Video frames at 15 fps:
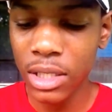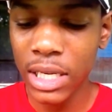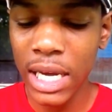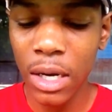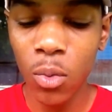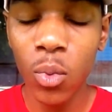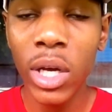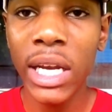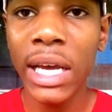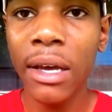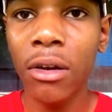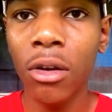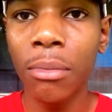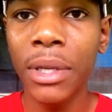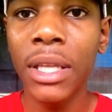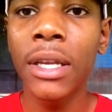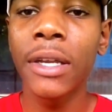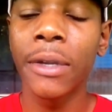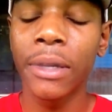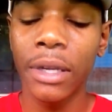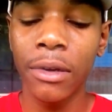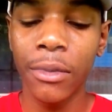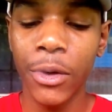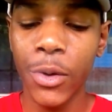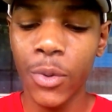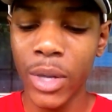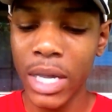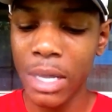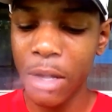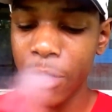Kind of went out on me there. I don't know
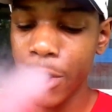why.